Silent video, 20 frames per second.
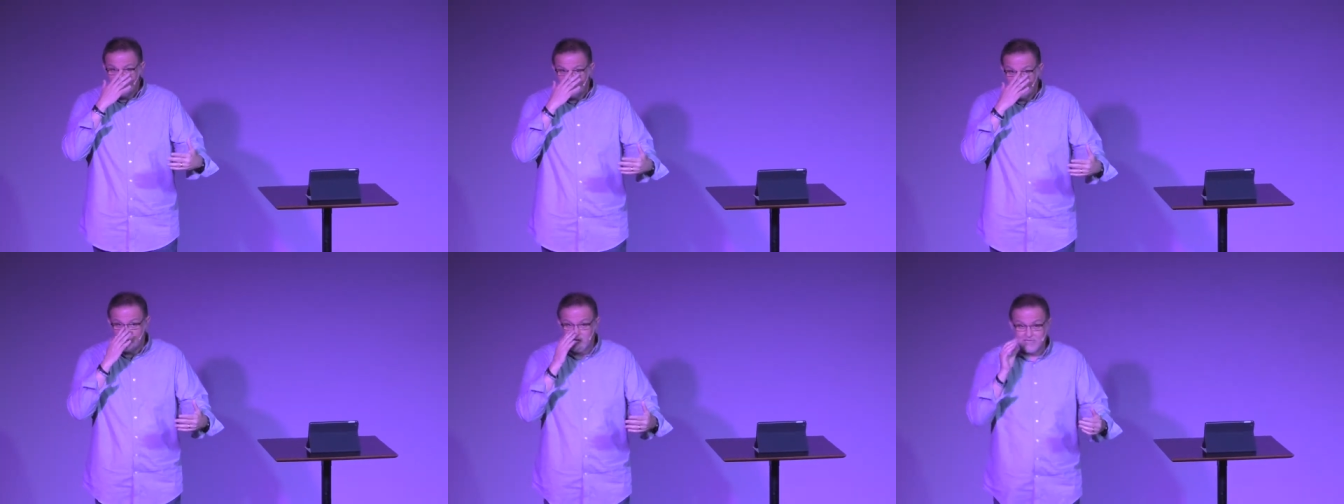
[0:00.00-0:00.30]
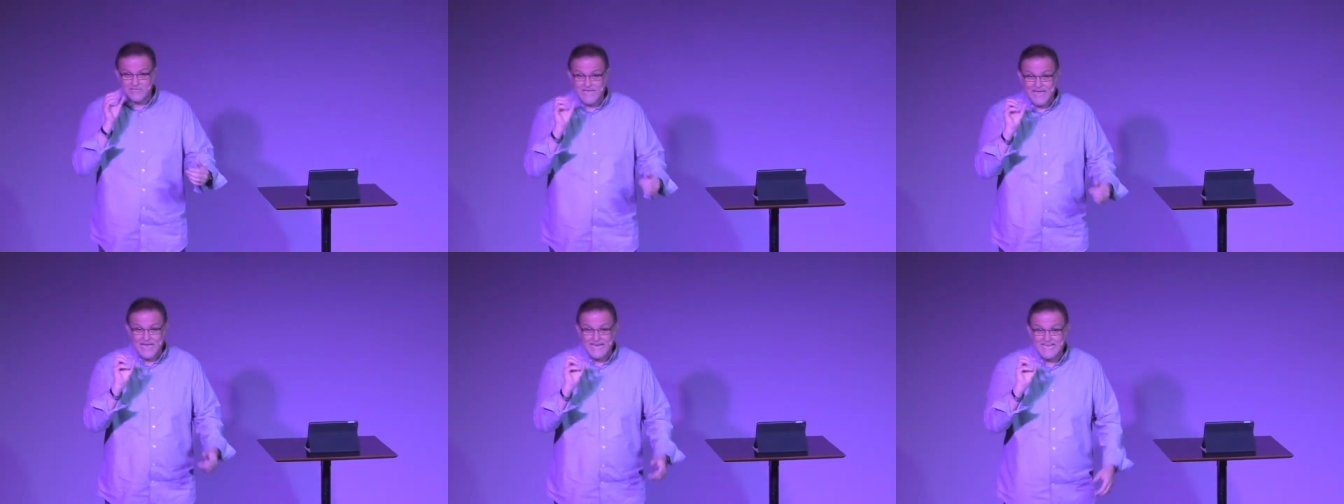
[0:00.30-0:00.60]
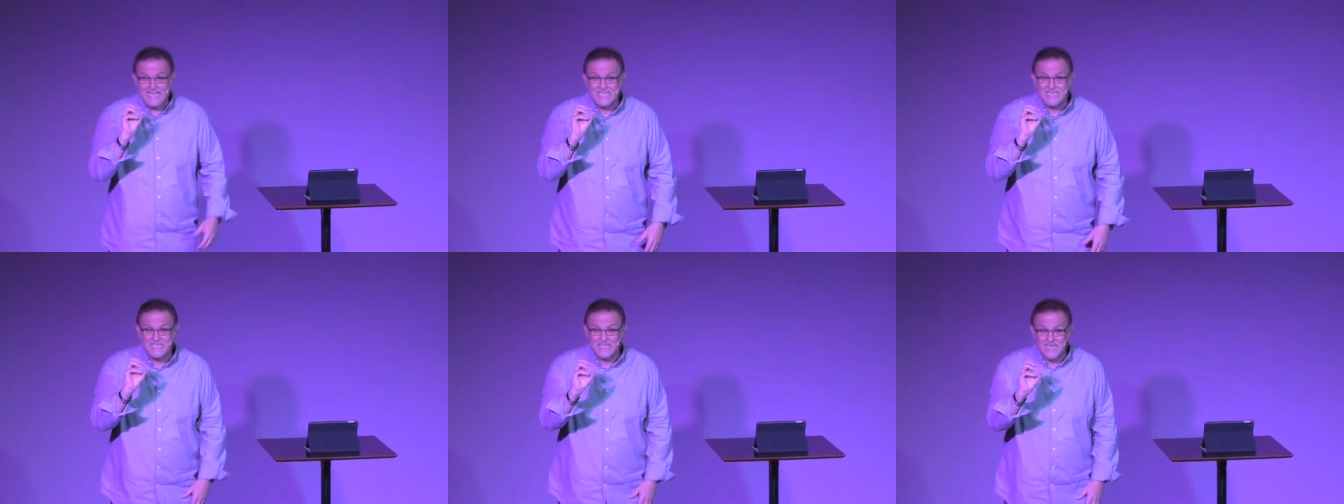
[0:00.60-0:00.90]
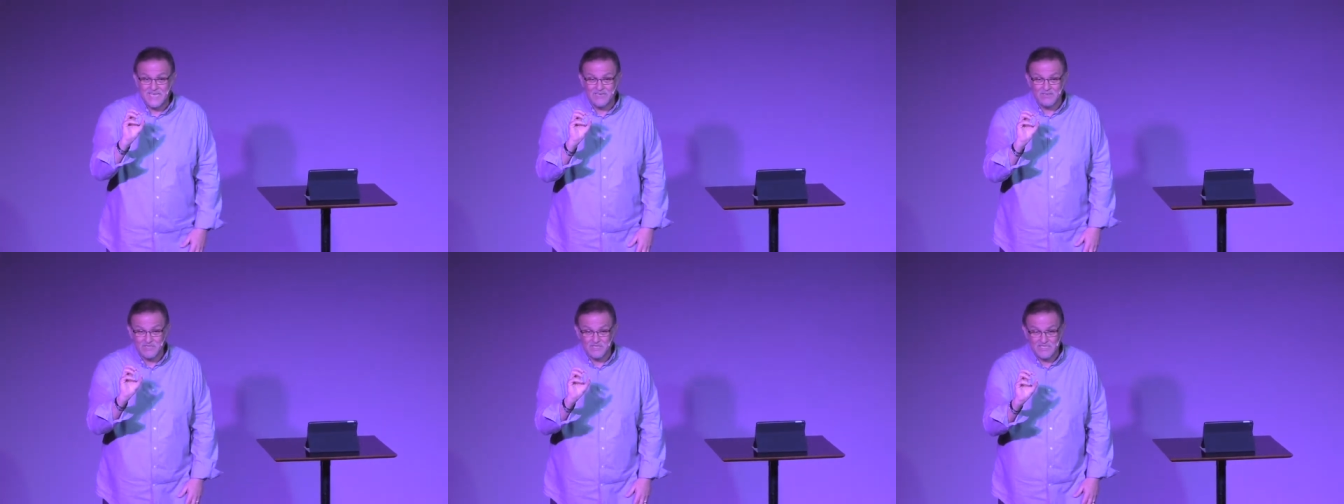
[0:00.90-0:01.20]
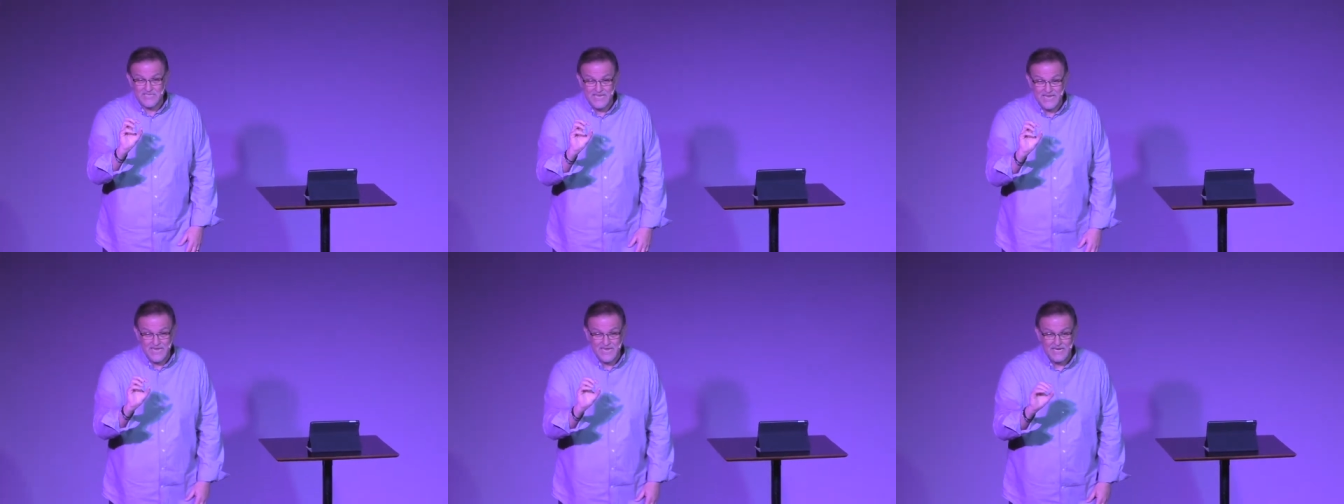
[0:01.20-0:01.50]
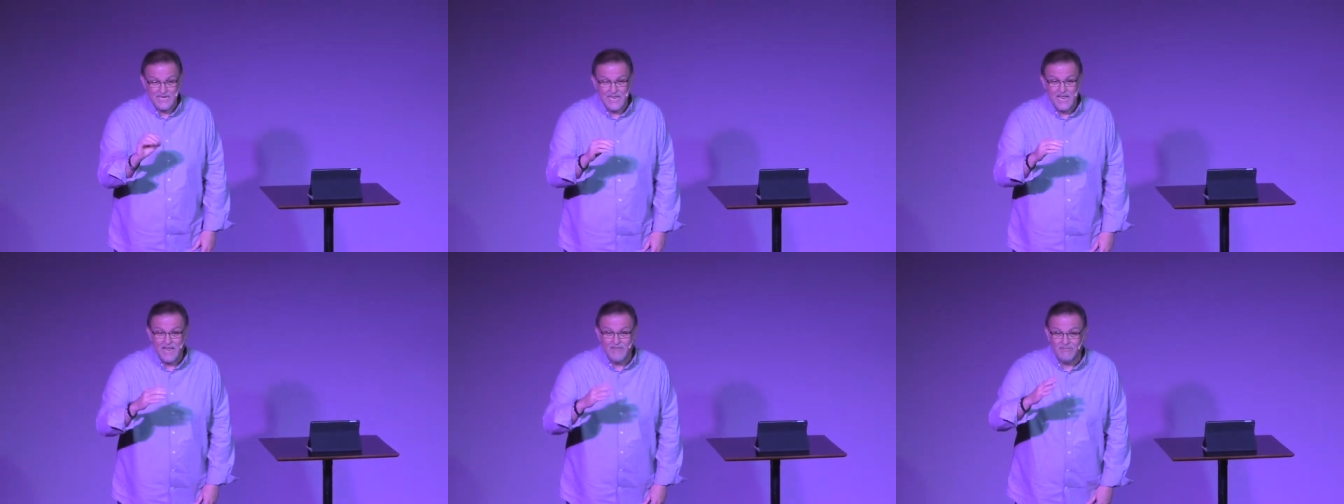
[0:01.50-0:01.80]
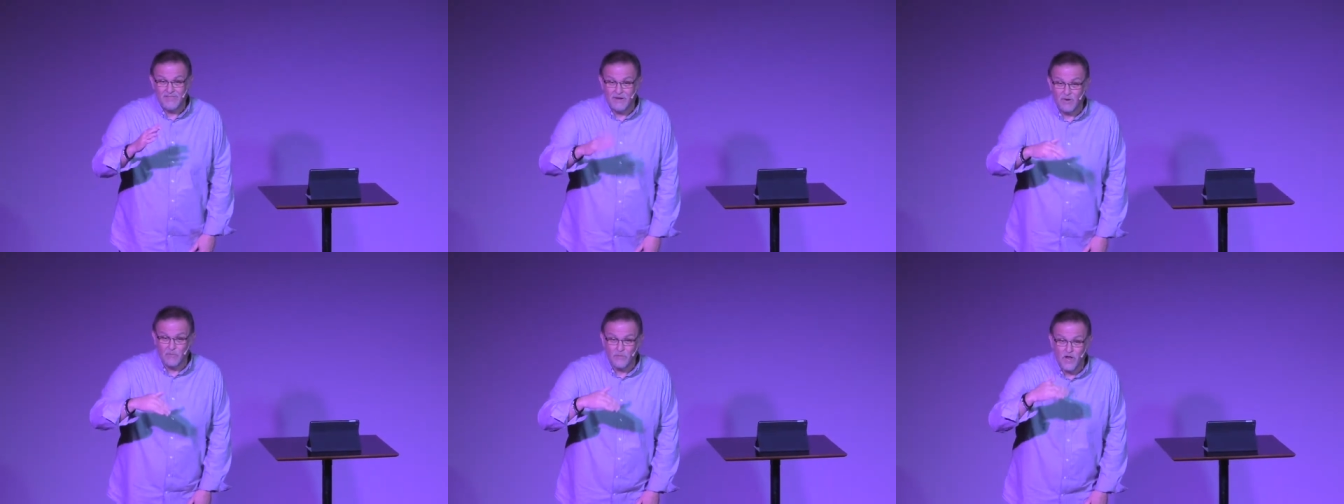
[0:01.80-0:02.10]
Because I need you to understand
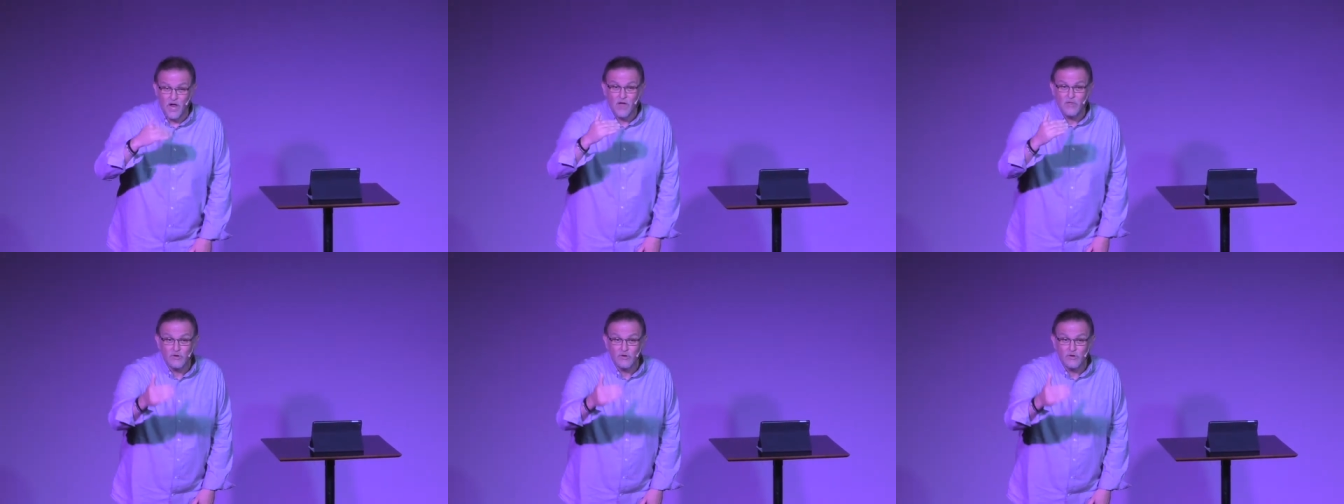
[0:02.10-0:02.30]
that on the